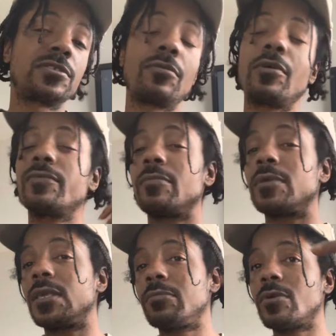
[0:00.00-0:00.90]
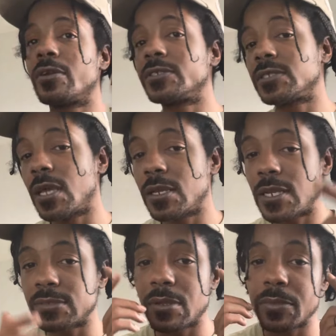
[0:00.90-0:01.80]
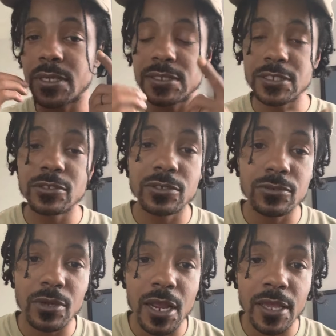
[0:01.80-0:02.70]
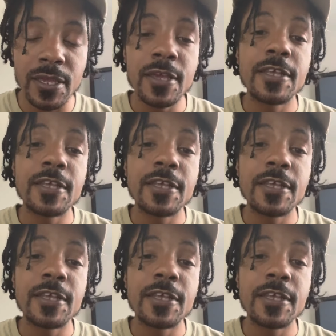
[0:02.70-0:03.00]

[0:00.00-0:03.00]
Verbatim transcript: Y'all motivate me keep y'all entertained, and that's what I'm going to continue to do, all right?